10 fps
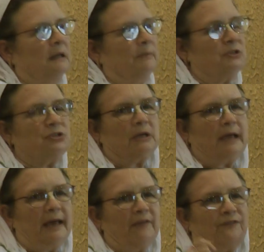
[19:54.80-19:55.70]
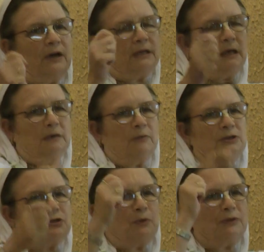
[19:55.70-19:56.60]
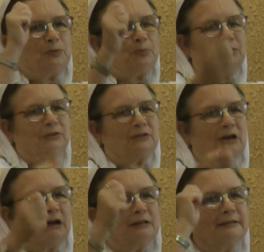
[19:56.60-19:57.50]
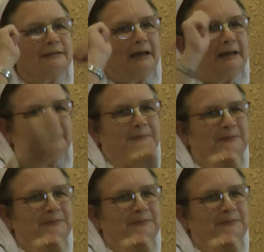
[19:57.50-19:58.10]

But she can't find anyone she wants to put this garland on.